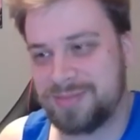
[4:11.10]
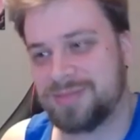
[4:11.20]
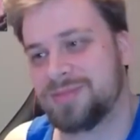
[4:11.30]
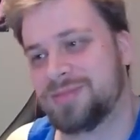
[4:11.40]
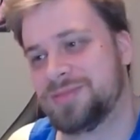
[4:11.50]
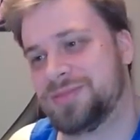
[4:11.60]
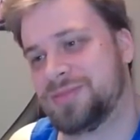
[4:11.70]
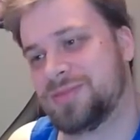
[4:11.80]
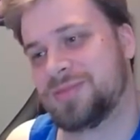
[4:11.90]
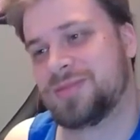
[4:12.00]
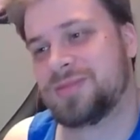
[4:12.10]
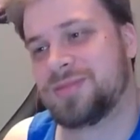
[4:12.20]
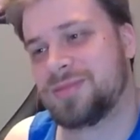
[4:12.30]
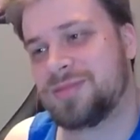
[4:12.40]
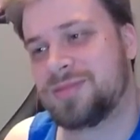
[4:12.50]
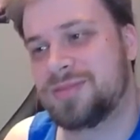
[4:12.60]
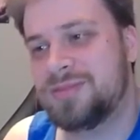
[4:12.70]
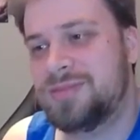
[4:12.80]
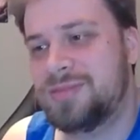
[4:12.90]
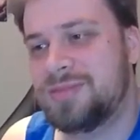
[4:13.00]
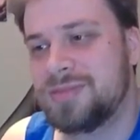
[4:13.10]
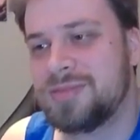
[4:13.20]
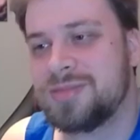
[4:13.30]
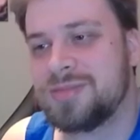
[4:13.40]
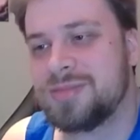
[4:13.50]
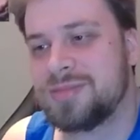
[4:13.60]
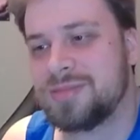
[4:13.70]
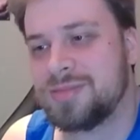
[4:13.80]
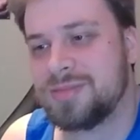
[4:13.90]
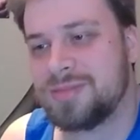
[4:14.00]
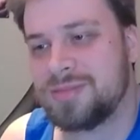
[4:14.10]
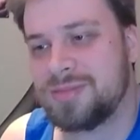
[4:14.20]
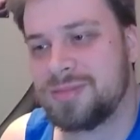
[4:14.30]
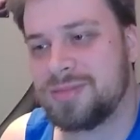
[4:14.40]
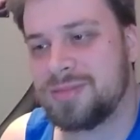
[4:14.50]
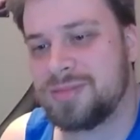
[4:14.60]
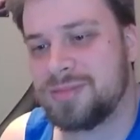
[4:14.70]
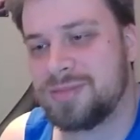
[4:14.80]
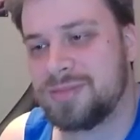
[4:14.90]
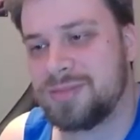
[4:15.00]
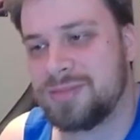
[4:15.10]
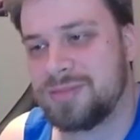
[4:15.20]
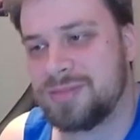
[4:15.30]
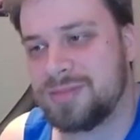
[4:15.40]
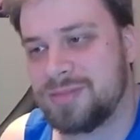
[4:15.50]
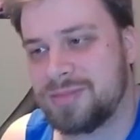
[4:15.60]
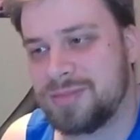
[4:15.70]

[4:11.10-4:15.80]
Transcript: This person isn't speaking.